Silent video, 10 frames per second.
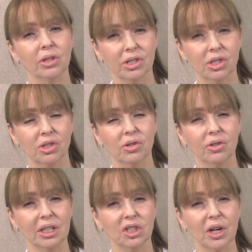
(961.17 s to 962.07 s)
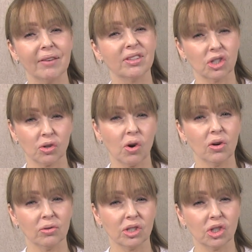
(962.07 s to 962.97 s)
and sturdy to have a
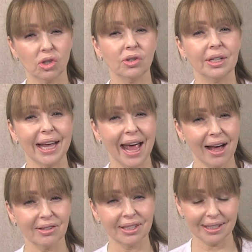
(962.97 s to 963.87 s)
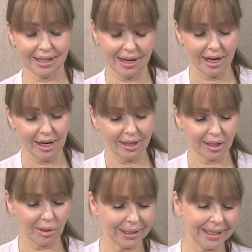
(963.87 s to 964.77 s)
strong, sturdy house.
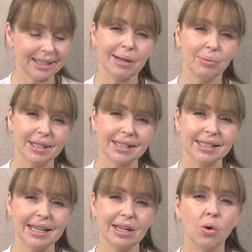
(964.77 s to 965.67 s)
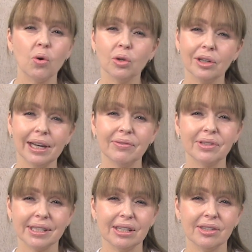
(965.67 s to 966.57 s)
So it's the same with the skin. All your
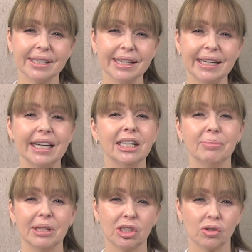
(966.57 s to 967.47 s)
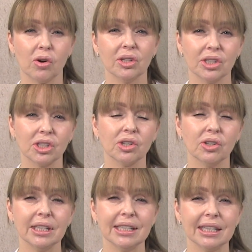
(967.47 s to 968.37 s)
levels in your skin need to be strong and
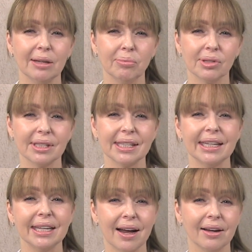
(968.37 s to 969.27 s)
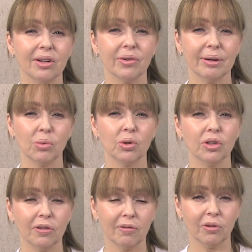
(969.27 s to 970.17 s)
sturdy to keep your skin younger and more
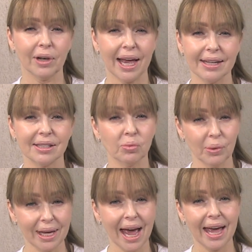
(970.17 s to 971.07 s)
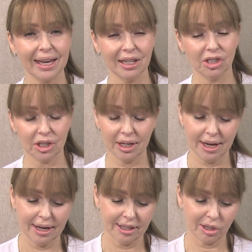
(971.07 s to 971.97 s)
youthful as we age.
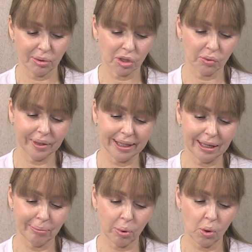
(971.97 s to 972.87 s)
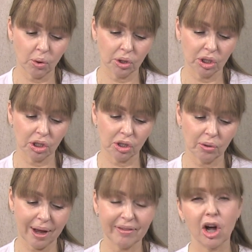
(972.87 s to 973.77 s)
So it's really important
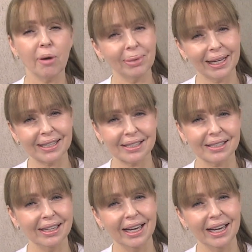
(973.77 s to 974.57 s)
to have a complex.